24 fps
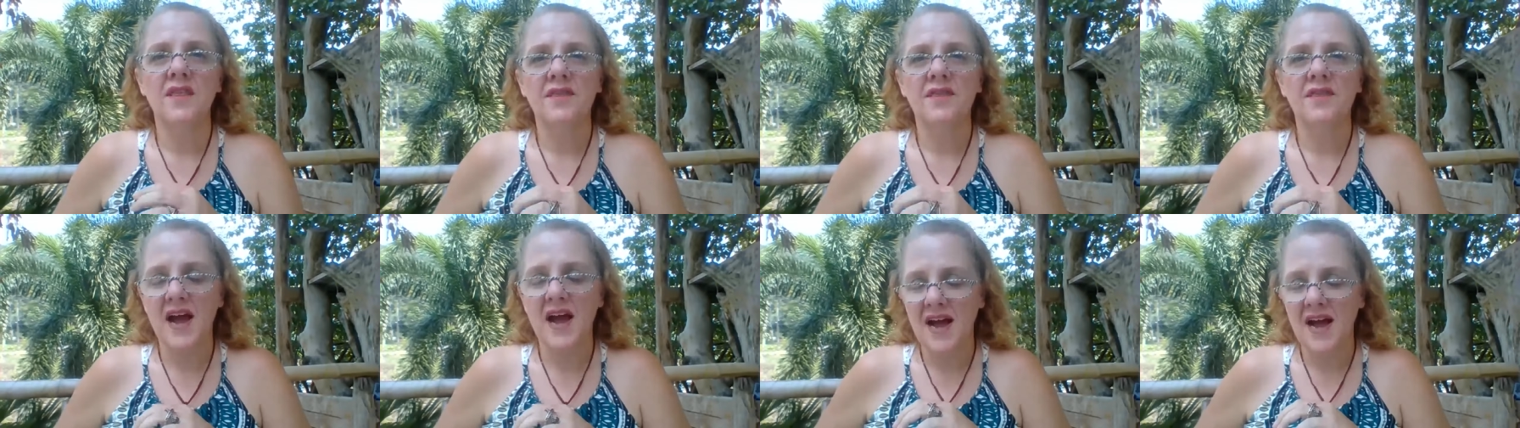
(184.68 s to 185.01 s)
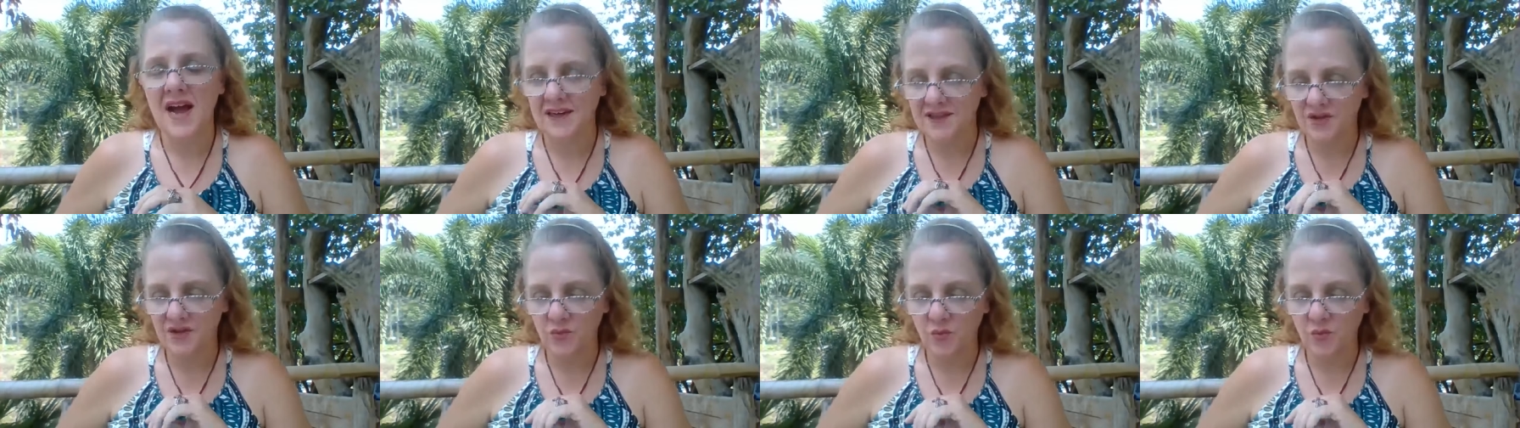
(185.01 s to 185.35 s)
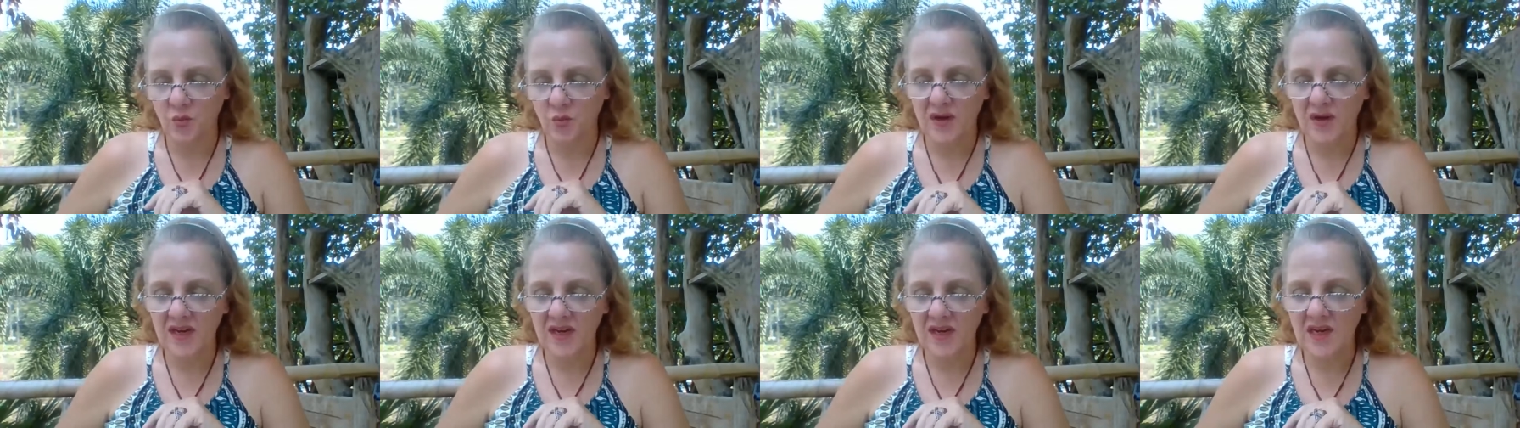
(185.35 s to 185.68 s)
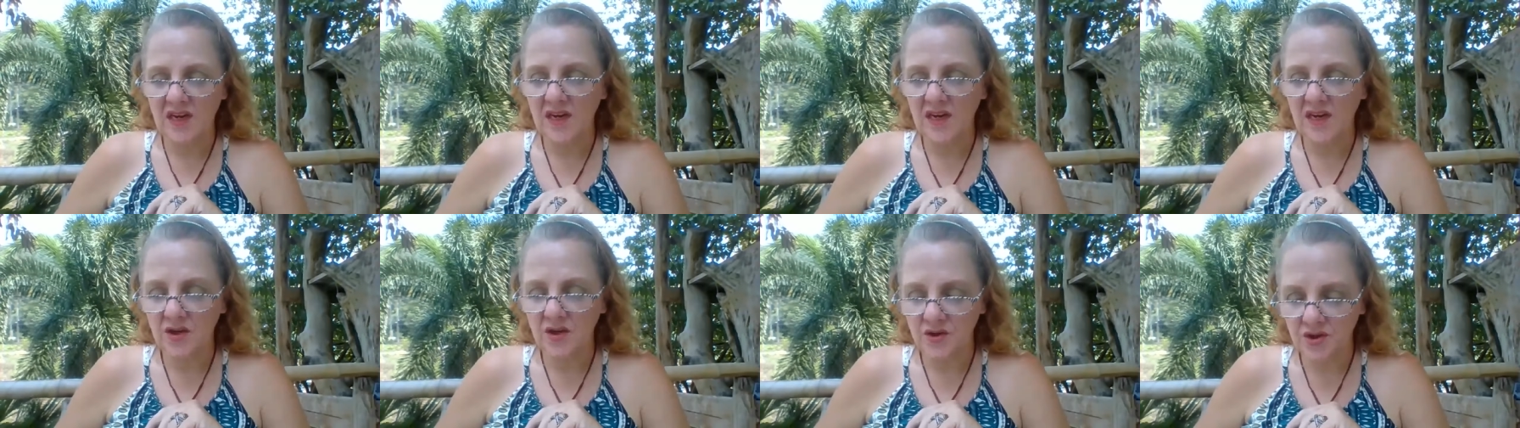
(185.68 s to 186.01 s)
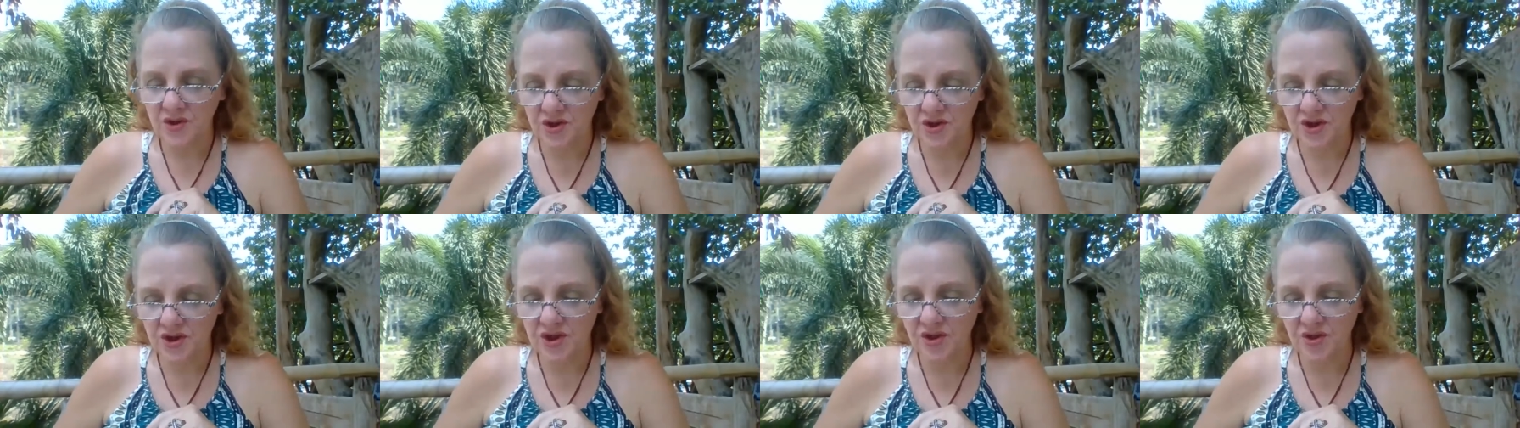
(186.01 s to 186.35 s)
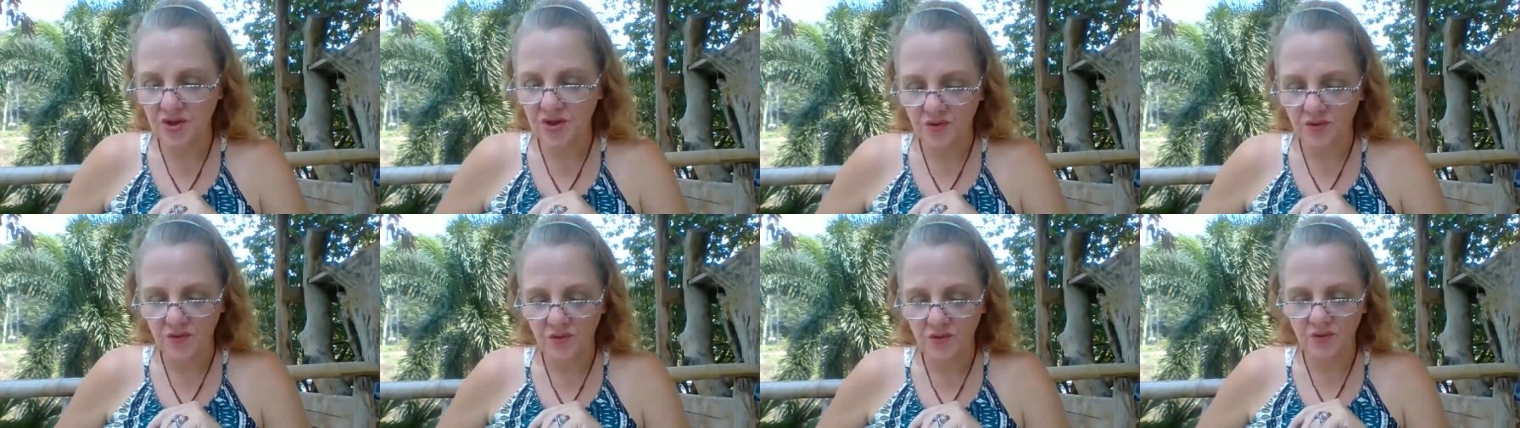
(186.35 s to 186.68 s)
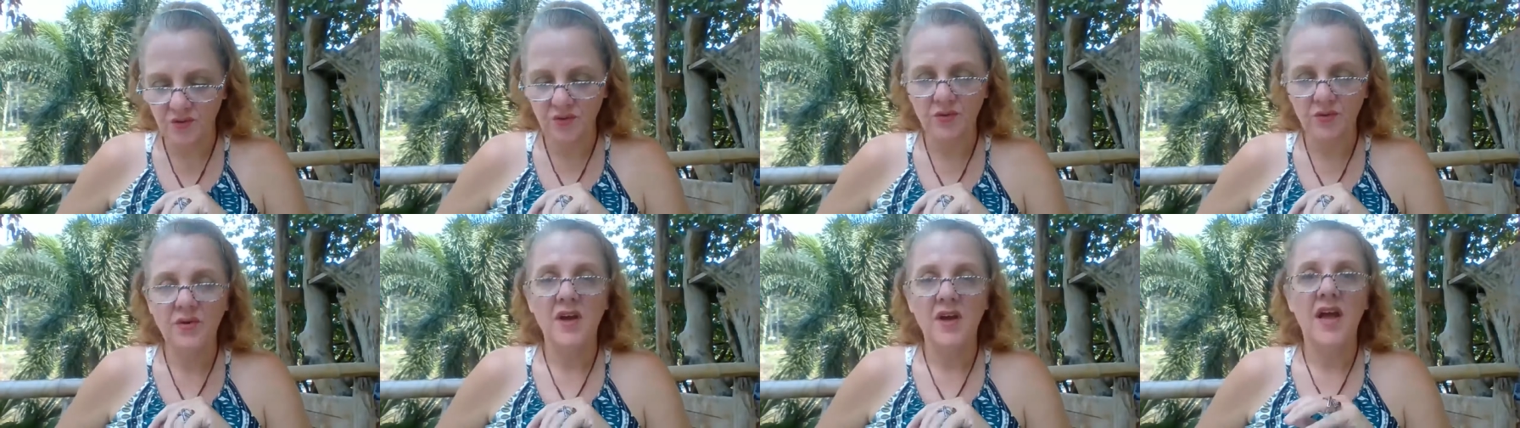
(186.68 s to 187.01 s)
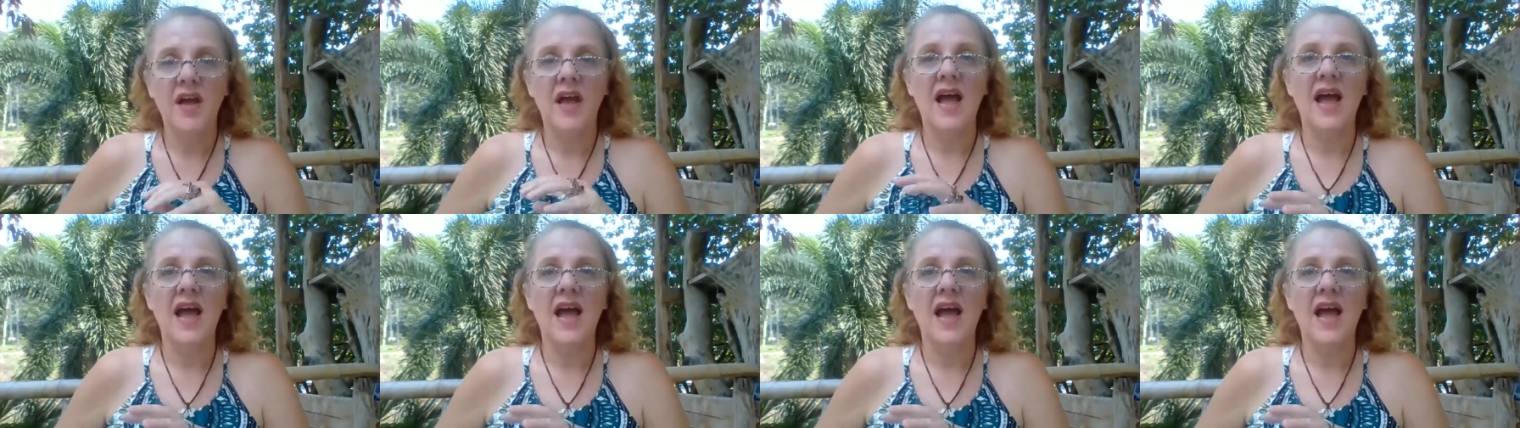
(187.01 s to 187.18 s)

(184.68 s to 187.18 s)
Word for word: that we do